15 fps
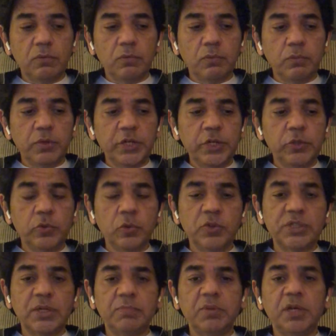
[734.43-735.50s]
we need to know
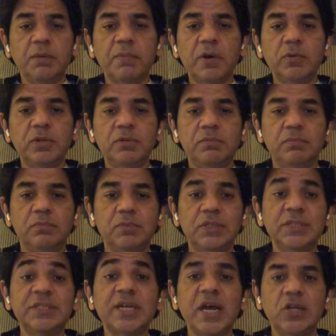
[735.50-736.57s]
something about the
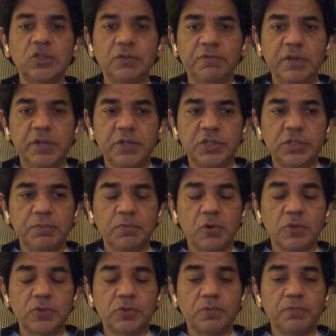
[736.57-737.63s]
styles of leadership
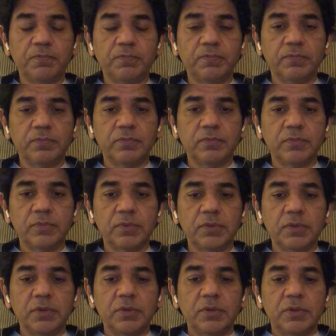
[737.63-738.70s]
also.
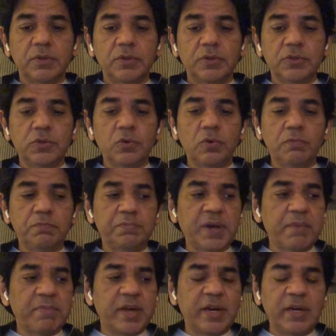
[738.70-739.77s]
So
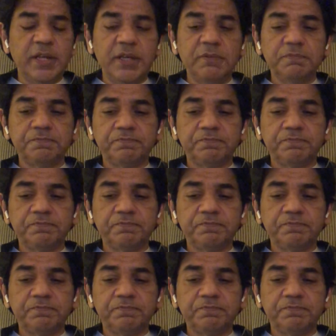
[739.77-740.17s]
primarily,